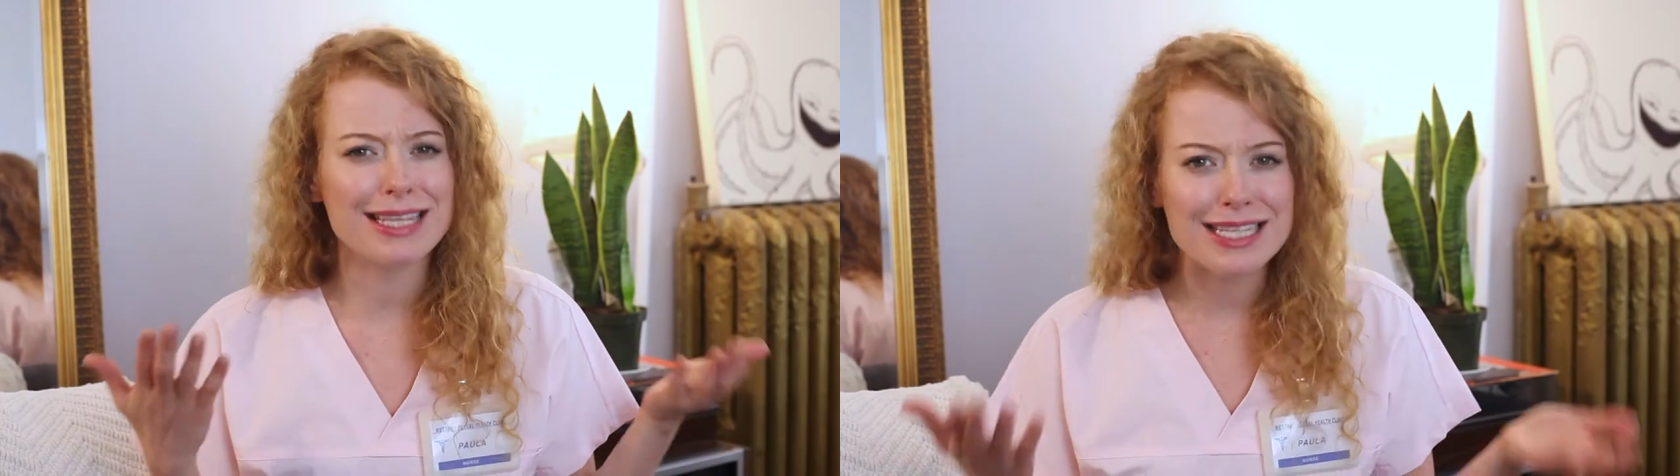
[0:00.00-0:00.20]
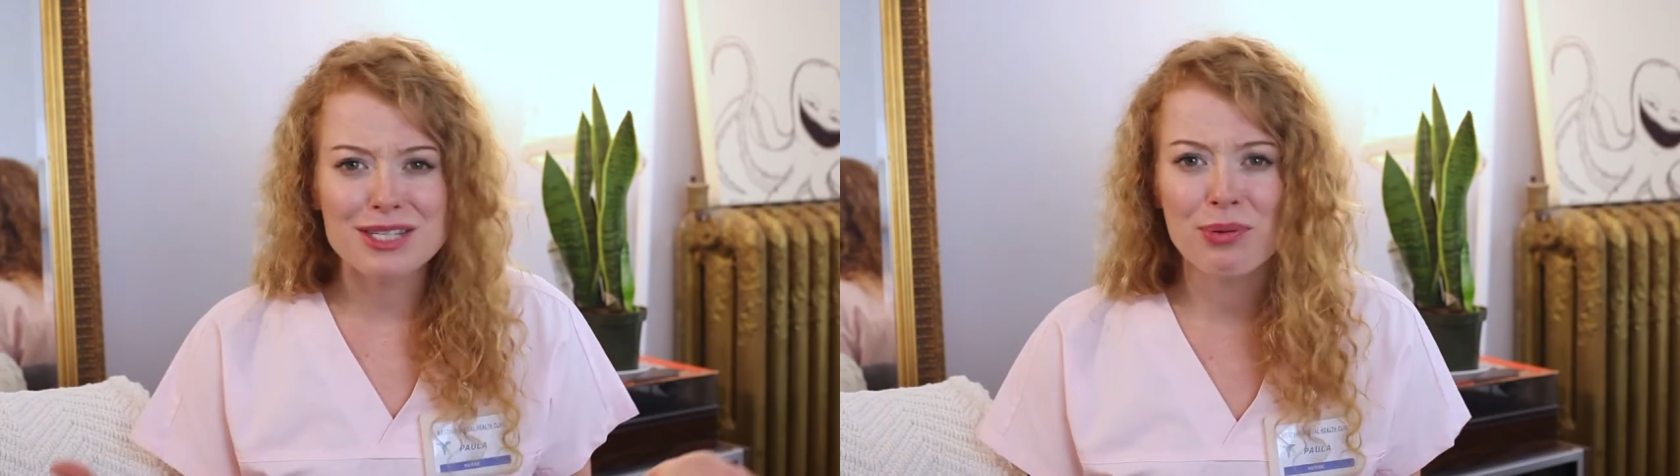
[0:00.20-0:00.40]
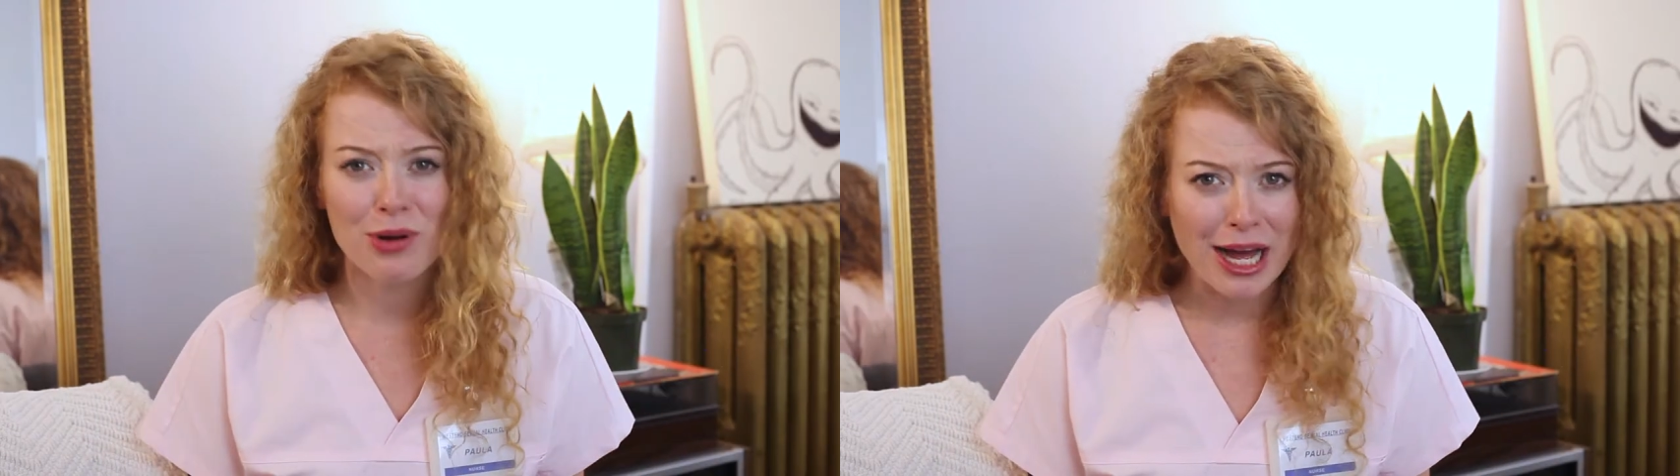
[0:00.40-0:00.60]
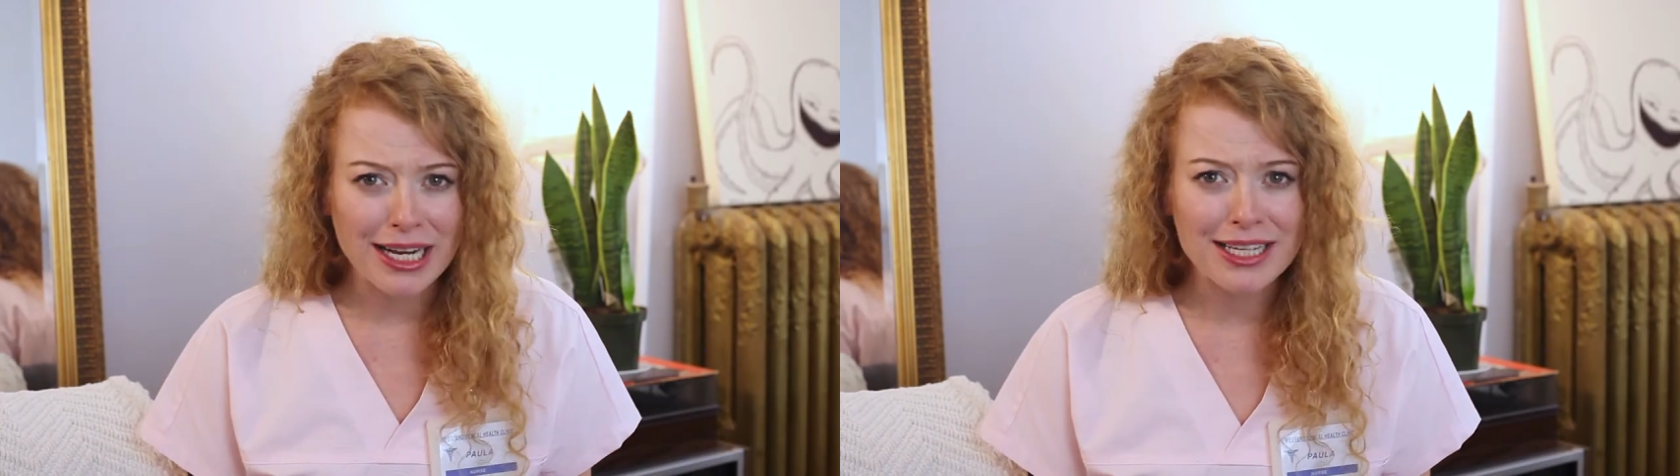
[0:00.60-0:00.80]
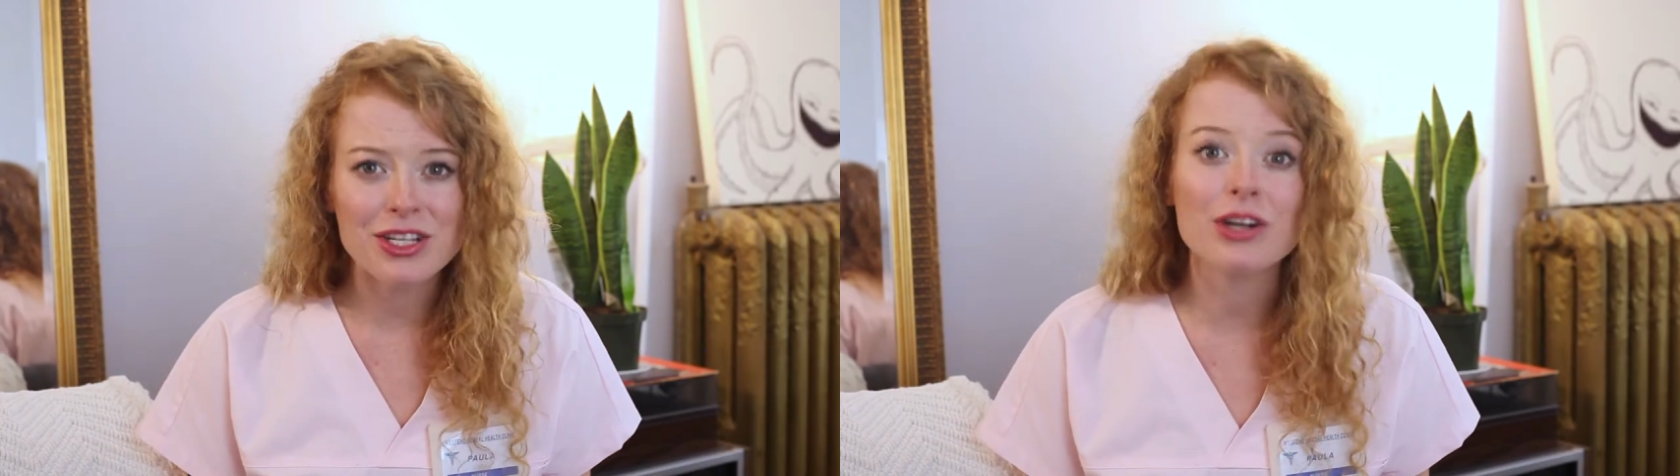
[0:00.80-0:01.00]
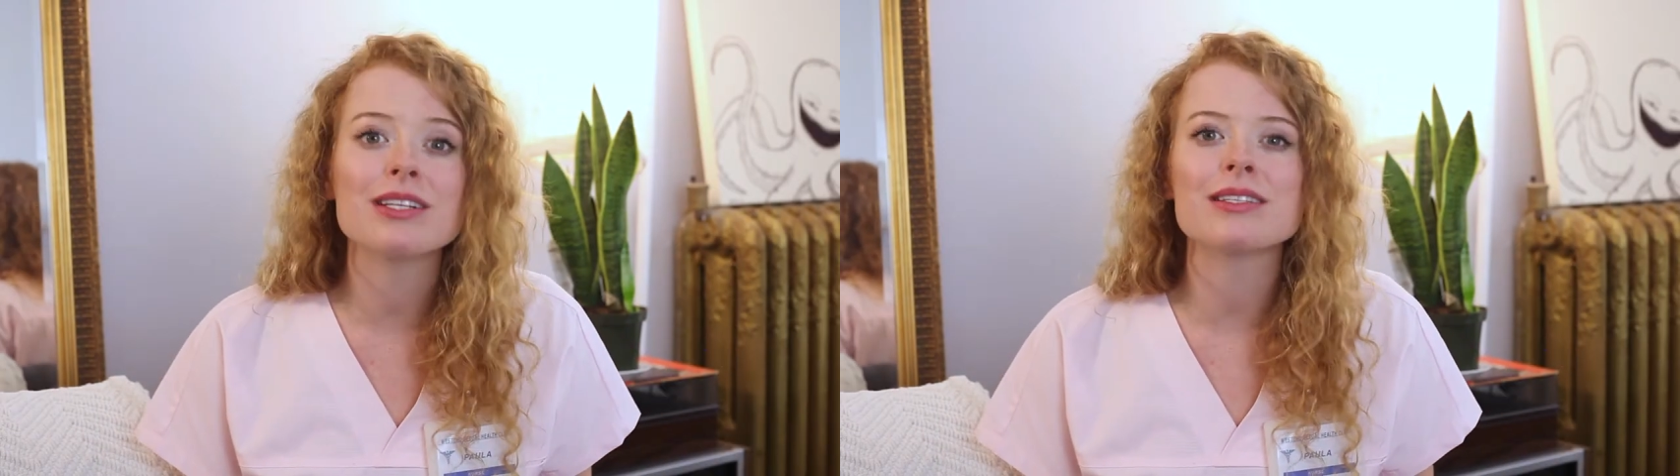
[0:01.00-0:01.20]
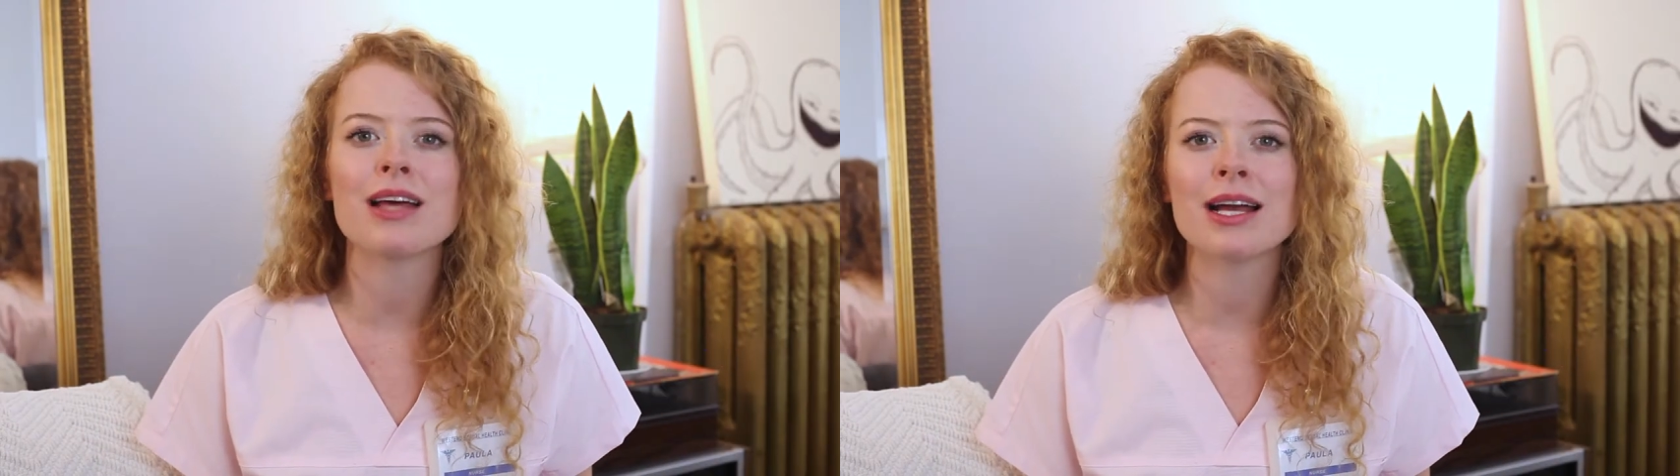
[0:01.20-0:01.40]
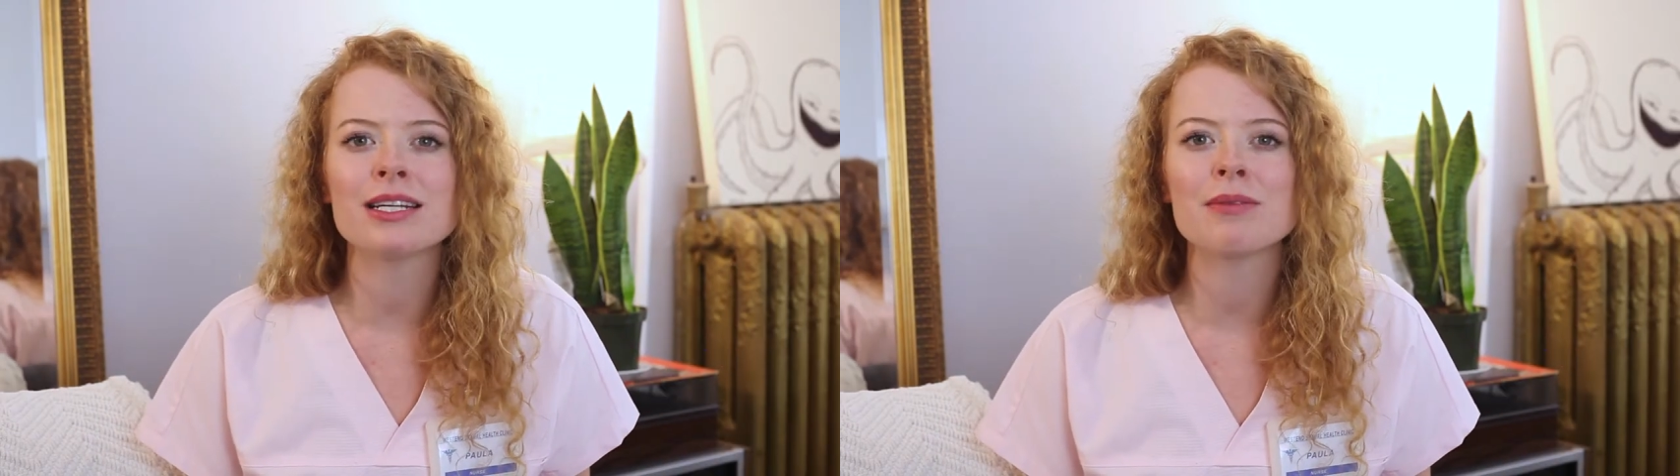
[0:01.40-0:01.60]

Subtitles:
these products are designed